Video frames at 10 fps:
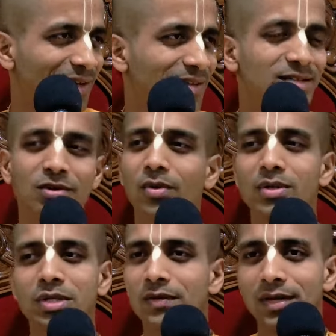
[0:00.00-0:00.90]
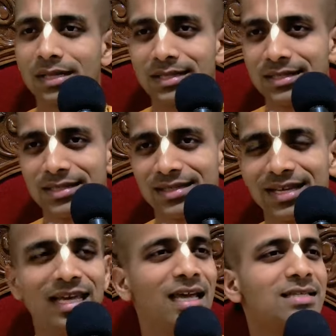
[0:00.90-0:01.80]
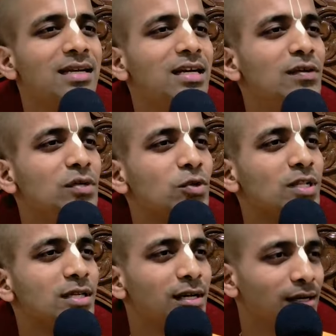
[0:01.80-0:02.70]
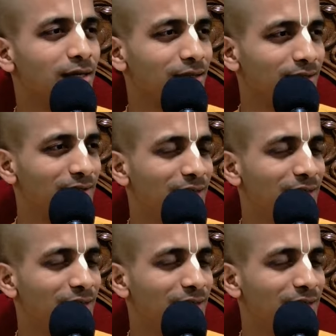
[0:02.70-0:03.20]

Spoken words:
There's no question of all this. It's an individual journey.